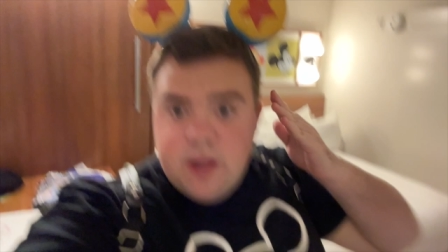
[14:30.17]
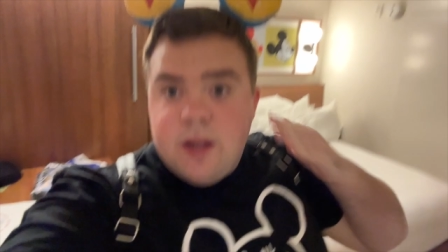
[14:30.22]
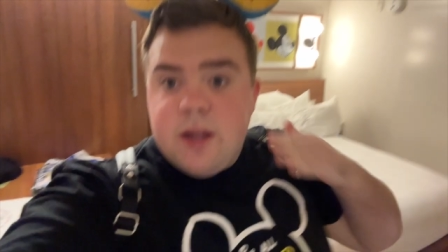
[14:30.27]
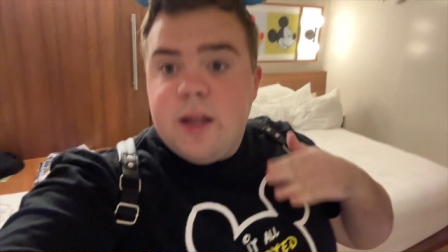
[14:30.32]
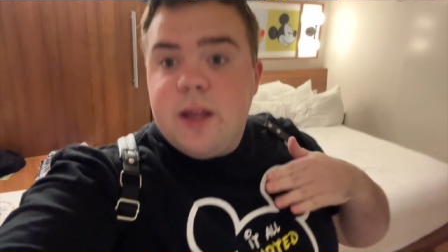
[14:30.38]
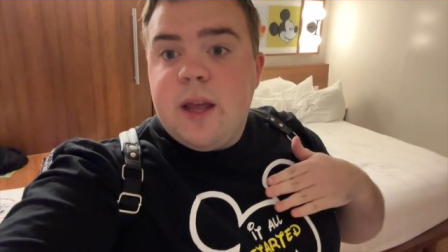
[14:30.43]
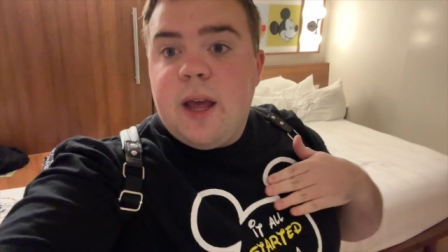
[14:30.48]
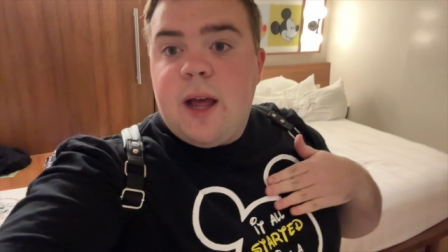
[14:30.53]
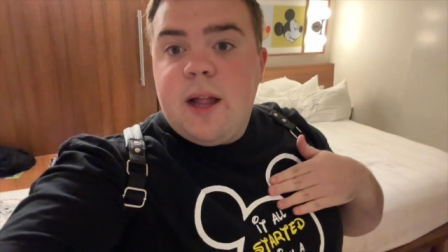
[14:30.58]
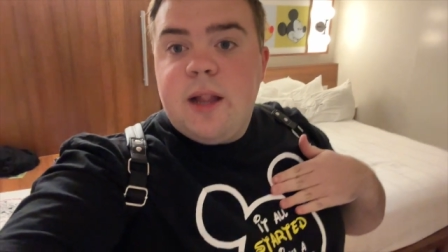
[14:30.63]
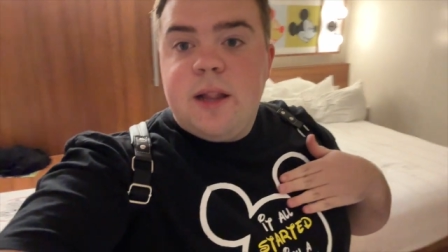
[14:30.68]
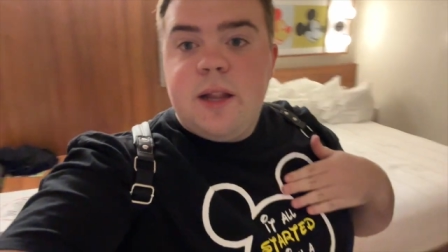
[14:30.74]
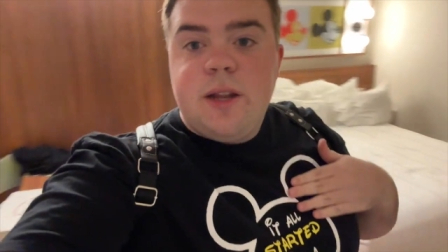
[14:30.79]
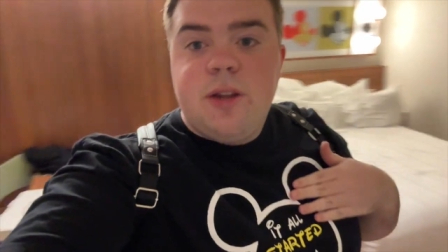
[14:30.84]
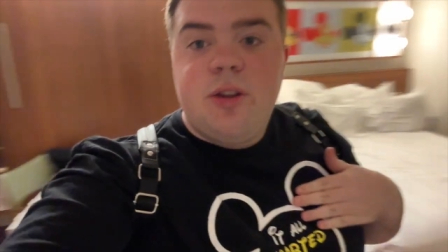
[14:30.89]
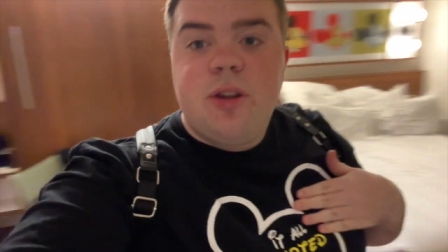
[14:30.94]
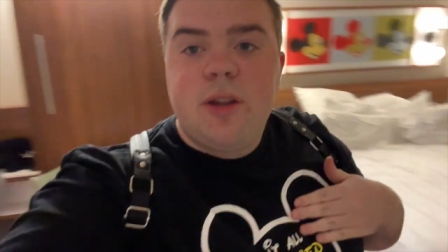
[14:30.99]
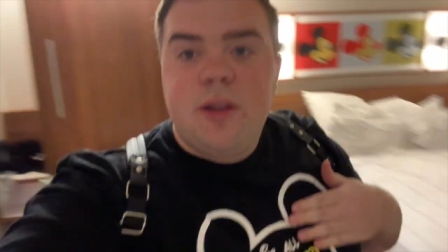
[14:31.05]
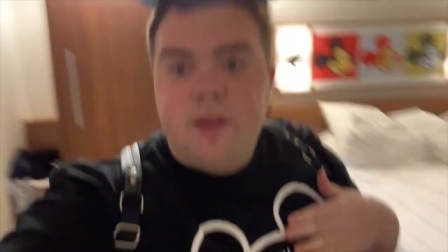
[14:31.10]
Yeah,
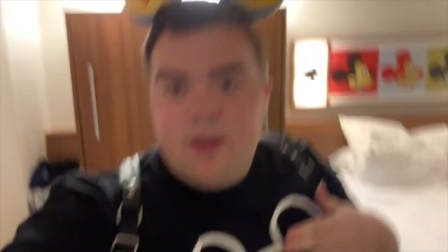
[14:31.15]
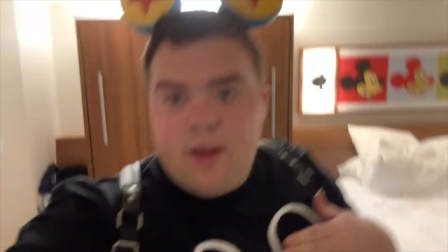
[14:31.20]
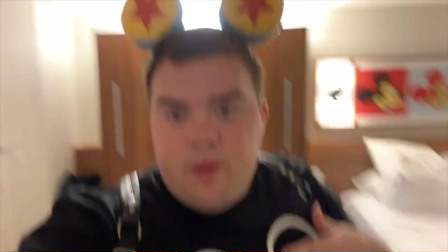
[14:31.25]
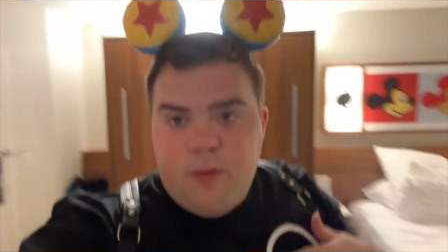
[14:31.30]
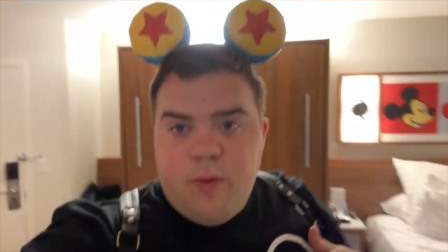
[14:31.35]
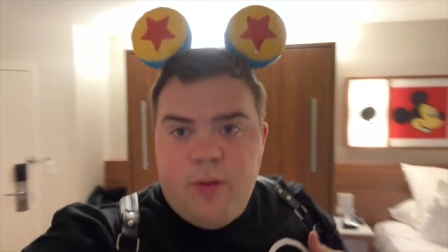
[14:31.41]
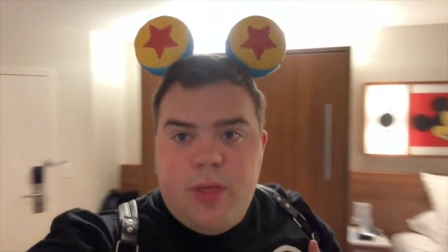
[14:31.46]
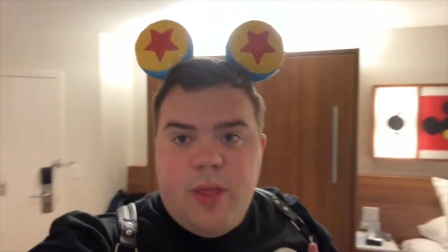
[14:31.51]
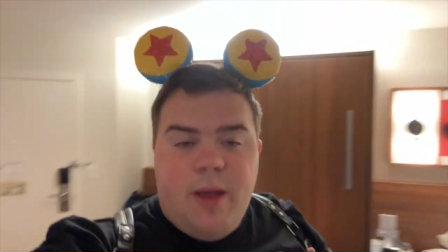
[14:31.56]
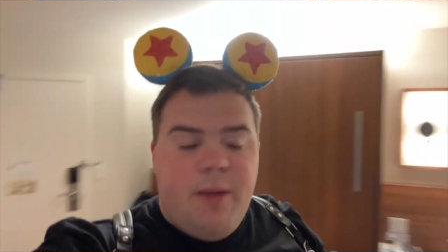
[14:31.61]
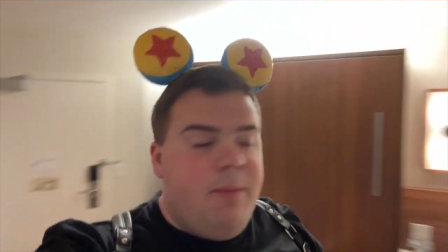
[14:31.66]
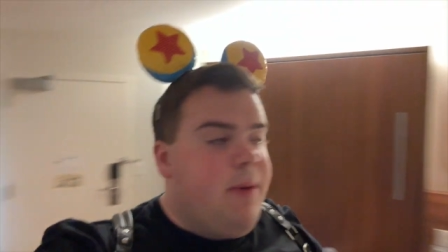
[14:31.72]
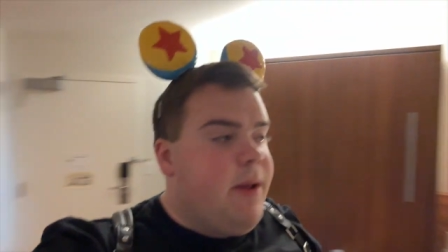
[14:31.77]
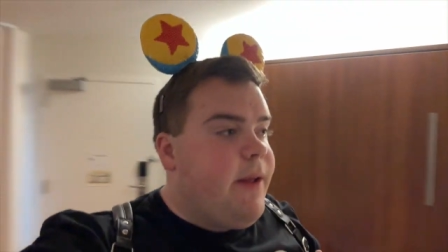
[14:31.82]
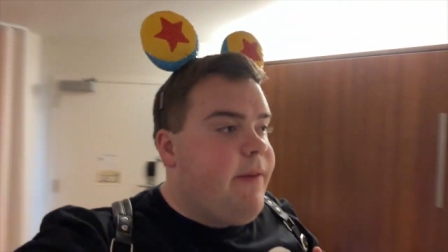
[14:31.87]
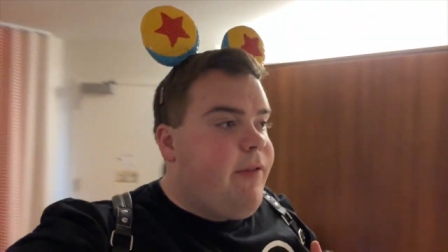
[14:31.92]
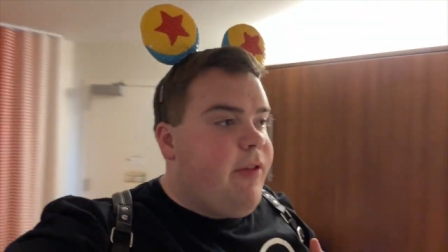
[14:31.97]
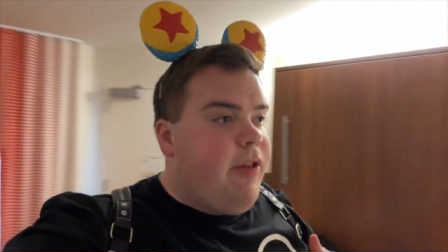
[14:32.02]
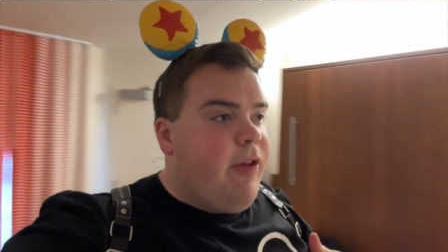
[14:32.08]
let's just stick with them.
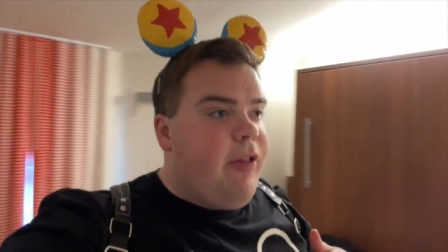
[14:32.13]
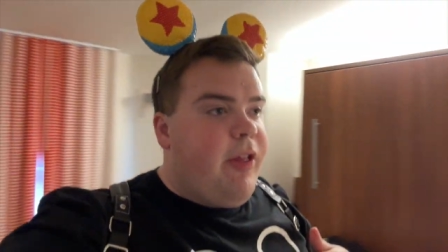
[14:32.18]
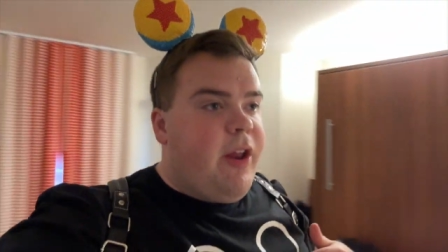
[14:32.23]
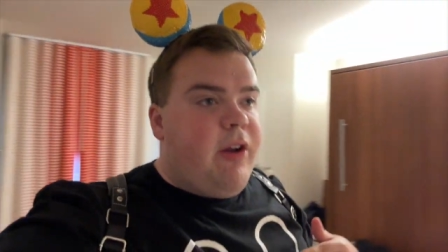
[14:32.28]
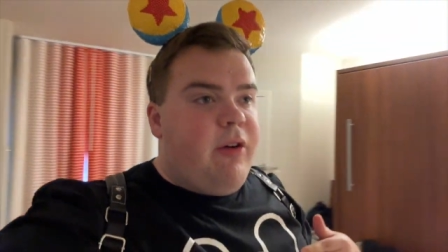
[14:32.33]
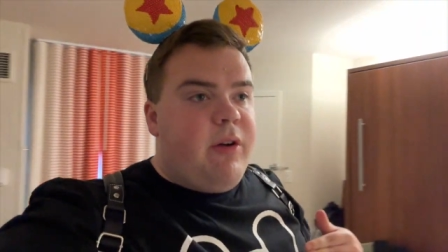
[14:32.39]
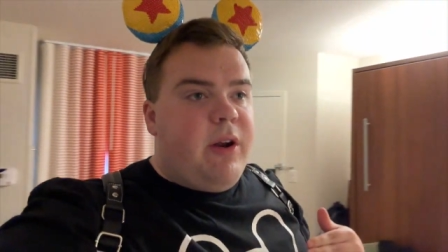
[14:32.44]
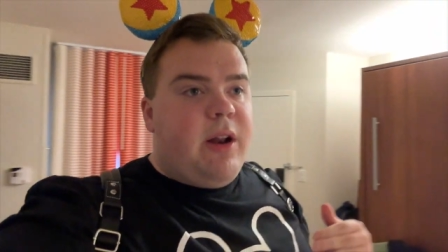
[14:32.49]
Even though they don't